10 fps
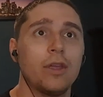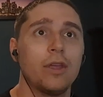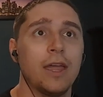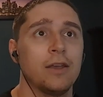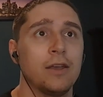
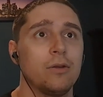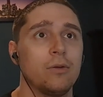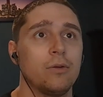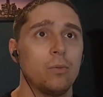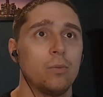
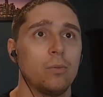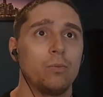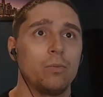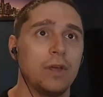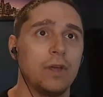Joze
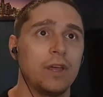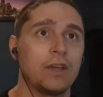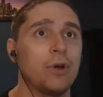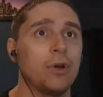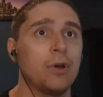also gives
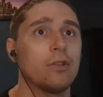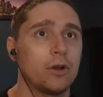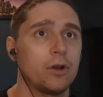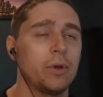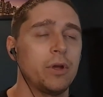him a
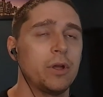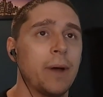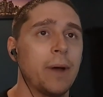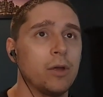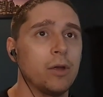
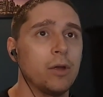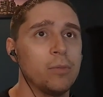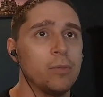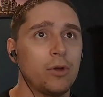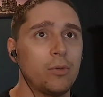nullstone
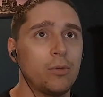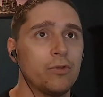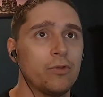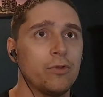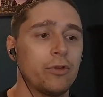sheath
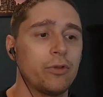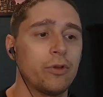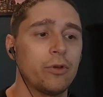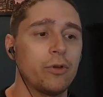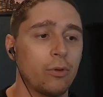
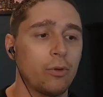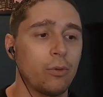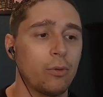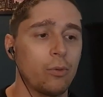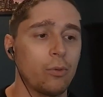and
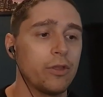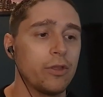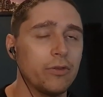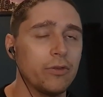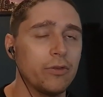
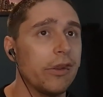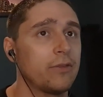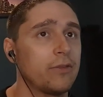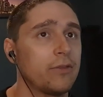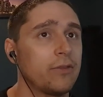explains a
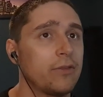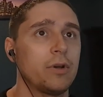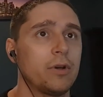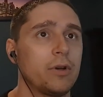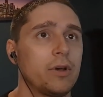little bit
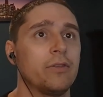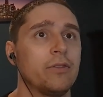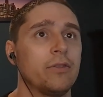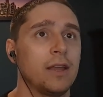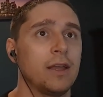about
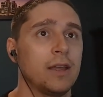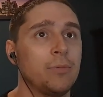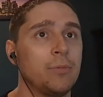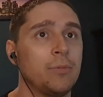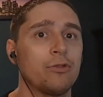imbuing with
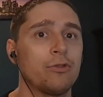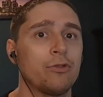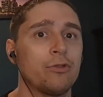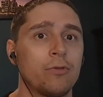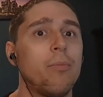
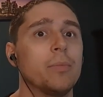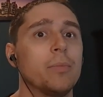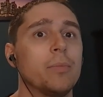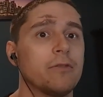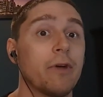nullstone. So
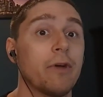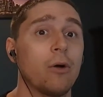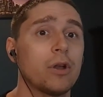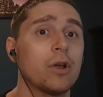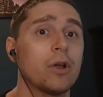one of the
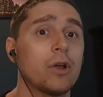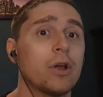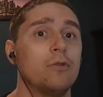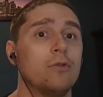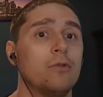reasons that's
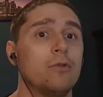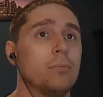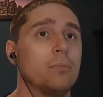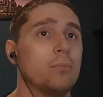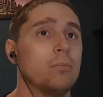
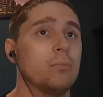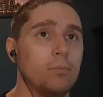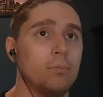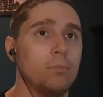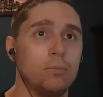important is
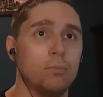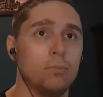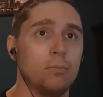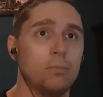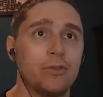that it
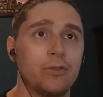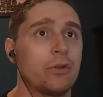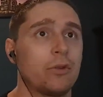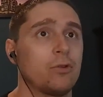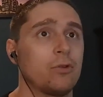keeps the
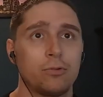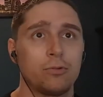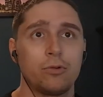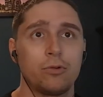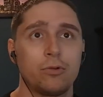sword from
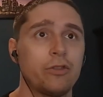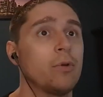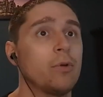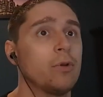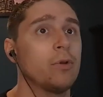being
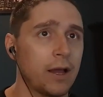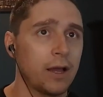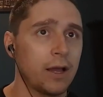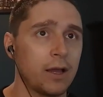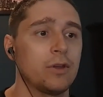found
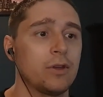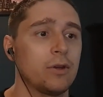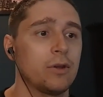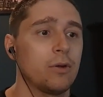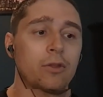
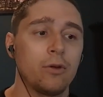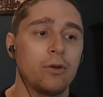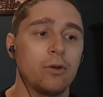from